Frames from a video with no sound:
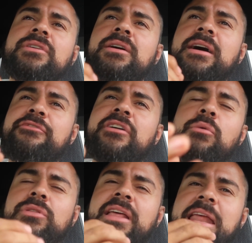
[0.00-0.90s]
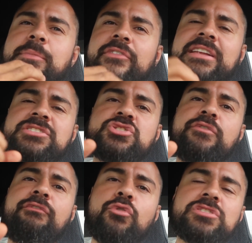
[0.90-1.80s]
I forgot what the name of it is,
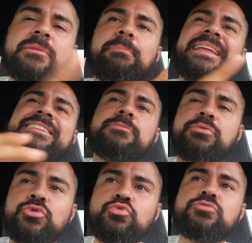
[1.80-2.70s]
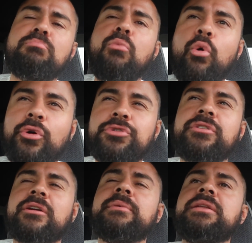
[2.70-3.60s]
to force the plant to produce more.
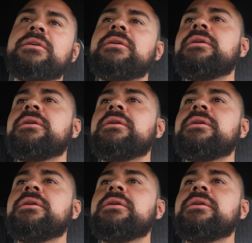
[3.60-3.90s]
You know what I mean?